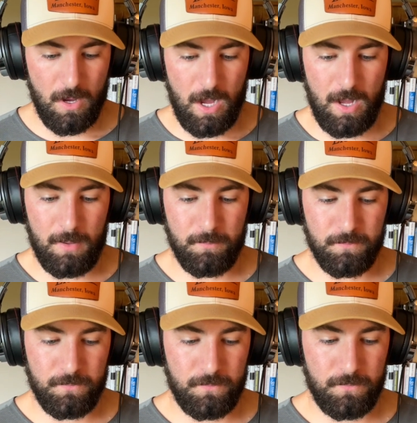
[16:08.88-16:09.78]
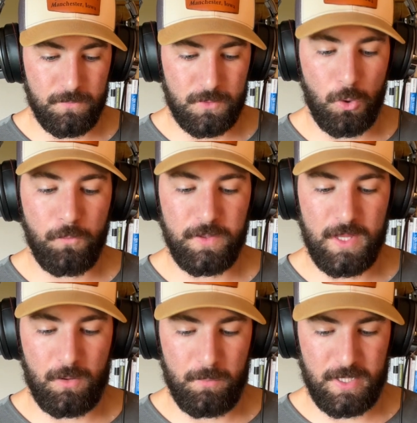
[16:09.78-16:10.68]
So hopefully
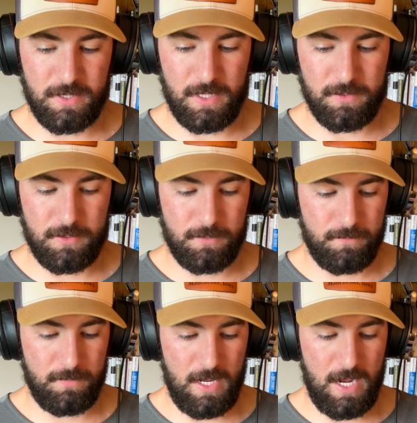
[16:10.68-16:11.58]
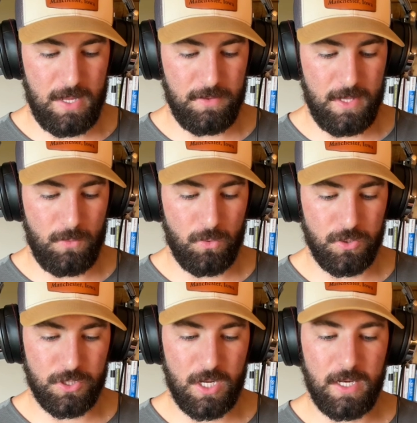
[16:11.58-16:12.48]
that all makes sense. And then we're
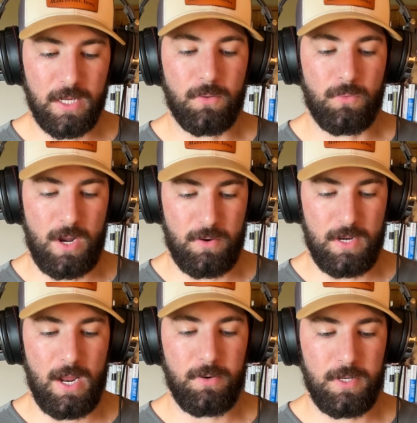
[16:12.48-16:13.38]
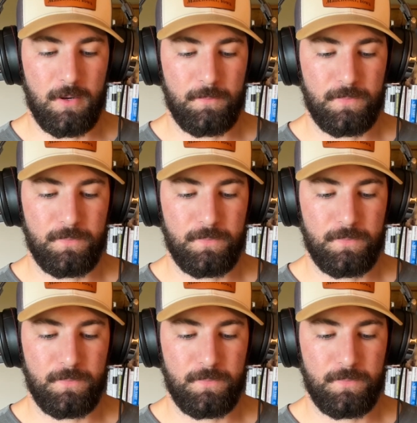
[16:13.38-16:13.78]
just kind of getting rounded out here.